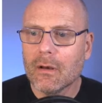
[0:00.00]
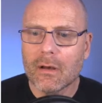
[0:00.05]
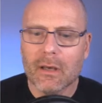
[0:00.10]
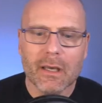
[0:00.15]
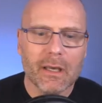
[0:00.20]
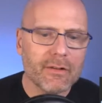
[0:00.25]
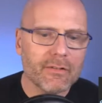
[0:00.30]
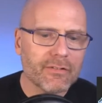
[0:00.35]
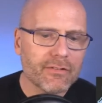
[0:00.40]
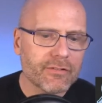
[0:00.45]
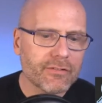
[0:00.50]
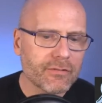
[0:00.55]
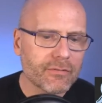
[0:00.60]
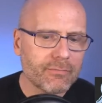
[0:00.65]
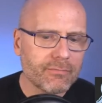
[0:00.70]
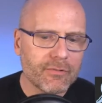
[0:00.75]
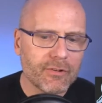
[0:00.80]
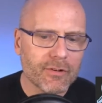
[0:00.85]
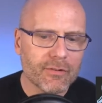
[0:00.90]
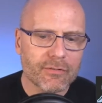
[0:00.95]
It's
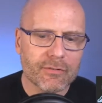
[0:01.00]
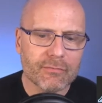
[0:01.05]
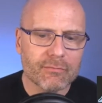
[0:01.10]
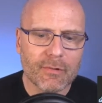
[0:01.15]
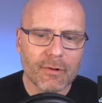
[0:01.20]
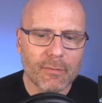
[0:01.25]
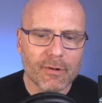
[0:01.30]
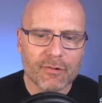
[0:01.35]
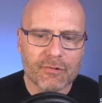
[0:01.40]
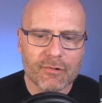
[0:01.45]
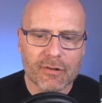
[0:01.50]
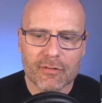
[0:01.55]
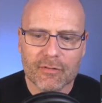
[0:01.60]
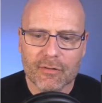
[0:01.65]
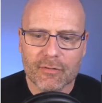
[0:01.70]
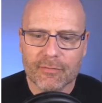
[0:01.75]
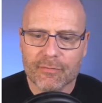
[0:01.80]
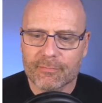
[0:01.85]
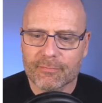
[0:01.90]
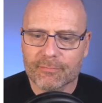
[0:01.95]
just the mysteries
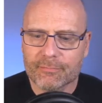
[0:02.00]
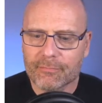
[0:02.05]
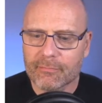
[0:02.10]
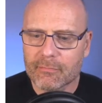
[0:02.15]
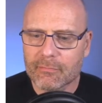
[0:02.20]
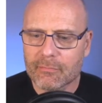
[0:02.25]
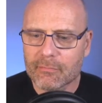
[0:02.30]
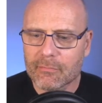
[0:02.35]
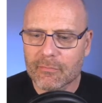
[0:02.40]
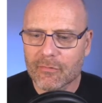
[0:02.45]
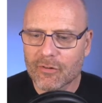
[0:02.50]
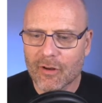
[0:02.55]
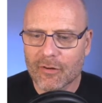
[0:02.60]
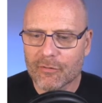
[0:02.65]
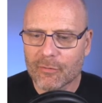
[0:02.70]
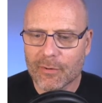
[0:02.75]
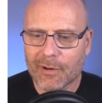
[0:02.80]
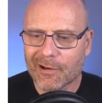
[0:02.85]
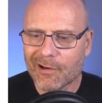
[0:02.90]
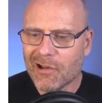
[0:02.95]
of
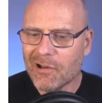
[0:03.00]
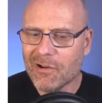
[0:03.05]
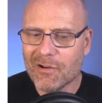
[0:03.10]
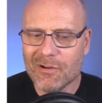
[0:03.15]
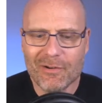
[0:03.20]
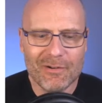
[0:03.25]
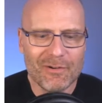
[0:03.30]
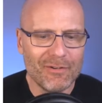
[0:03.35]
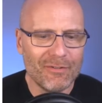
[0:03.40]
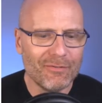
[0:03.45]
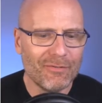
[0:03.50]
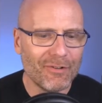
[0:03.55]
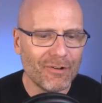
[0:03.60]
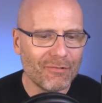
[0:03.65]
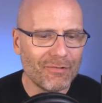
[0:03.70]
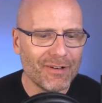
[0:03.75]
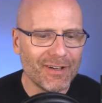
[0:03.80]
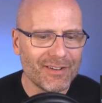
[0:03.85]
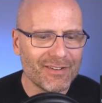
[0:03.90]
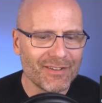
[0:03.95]
software for
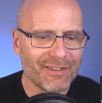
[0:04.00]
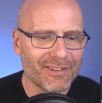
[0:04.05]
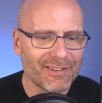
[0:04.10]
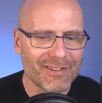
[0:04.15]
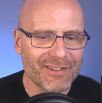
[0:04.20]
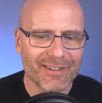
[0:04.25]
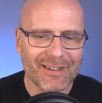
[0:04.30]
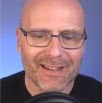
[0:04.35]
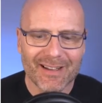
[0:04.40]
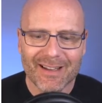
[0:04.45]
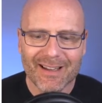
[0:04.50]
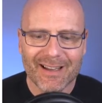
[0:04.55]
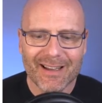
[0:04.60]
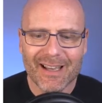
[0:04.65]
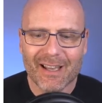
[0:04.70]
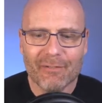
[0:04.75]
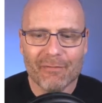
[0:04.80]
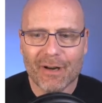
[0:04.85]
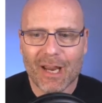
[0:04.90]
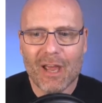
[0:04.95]
reasons.
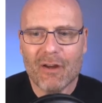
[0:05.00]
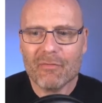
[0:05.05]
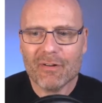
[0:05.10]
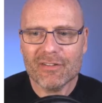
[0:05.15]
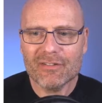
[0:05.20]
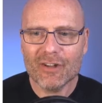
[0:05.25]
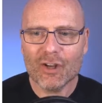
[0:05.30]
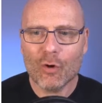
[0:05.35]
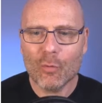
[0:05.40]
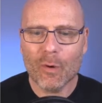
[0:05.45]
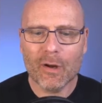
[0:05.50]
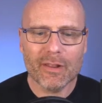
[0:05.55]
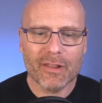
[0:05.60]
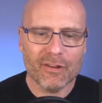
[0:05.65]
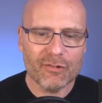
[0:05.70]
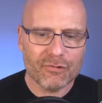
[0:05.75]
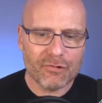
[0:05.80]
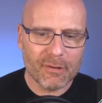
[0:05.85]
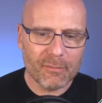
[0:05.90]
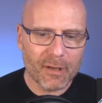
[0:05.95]
Every single one of
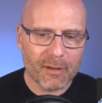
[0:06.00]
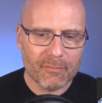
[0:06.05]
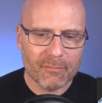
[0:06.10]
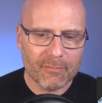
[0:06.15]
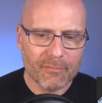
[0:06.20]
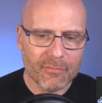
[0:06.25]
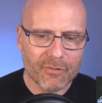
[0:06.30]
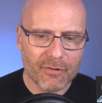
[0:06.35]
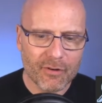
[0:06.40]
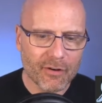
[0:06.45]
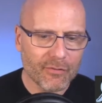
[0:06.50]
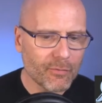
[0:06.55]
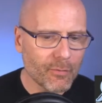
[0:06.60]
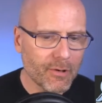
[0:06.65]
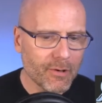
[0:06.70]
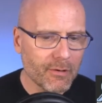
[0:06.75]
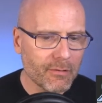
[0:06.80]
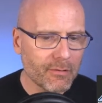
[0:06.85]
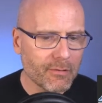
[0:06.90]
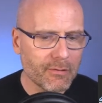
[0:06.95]
these streaming
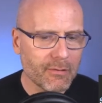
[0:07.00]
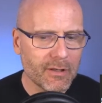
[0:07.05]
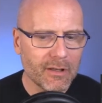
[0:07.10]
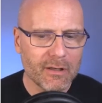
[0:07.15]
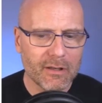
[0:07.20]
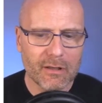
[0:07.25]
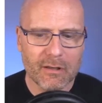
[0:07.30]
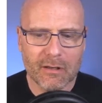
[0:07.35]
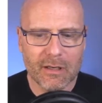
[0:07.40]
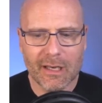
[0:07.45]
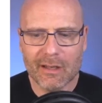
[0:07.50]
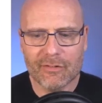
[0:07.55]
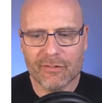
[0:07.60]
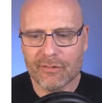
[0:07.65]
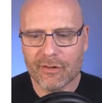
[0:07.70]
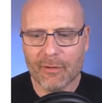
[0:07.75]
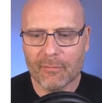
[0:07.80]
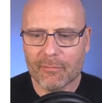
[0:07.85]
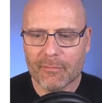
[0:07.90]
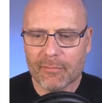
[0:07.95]
software has
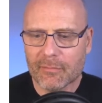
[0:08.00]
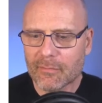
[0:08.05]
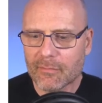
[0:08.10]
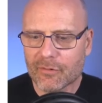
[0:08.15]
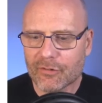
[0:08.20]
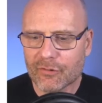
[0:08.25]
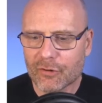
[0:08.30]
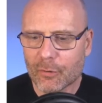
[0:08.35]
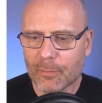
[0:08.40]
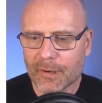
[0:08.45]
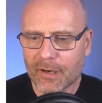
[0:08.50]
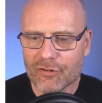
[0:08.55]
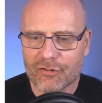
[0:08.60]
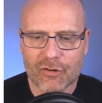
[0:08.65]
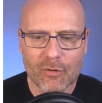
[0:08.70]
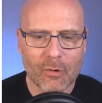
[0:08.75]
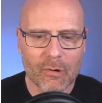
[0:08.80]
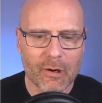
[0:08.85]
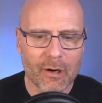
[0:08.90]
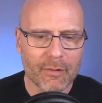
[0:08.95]
some stupid
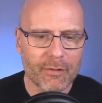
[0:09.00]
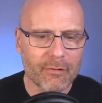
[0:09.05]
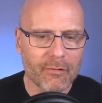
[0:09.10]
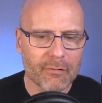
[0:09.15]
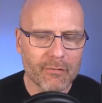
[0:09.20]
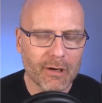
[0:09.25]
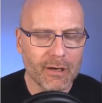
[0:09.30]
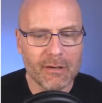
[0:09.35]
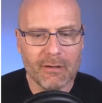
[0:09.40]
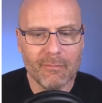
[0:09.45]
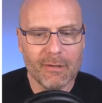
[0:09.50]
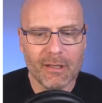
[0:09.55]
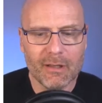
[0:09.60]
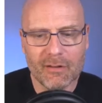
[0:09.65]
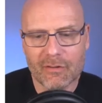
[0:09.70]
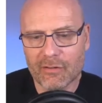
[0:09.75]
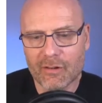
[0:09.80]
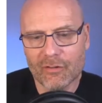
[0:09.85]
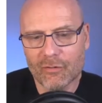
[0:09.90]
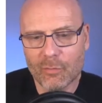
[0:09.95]
issue or other, right? I mean,
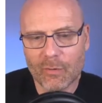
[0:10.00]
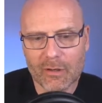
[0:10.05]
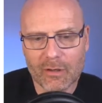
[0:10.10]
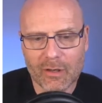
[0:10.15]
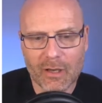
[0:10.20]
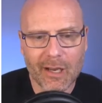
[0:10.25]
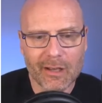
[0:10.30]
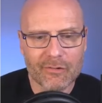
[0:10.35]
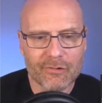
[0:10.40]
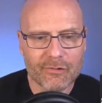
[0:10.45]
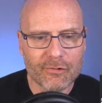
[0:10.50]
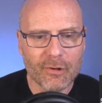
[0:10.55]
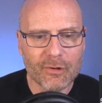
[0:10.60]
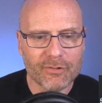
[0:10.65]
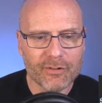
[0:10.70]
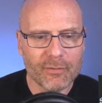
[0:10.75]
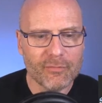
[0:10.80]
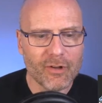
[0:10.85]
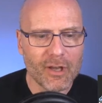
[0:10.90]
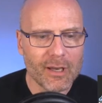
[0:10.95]
this one you can't scroll
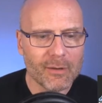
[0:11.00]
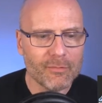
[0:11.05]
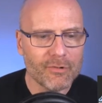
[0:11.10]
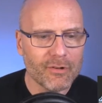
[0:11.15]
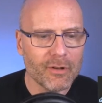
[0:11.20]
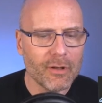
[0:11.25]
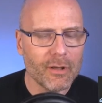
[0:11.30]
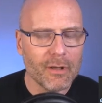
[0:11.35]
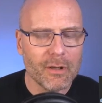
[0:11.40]
sometimes,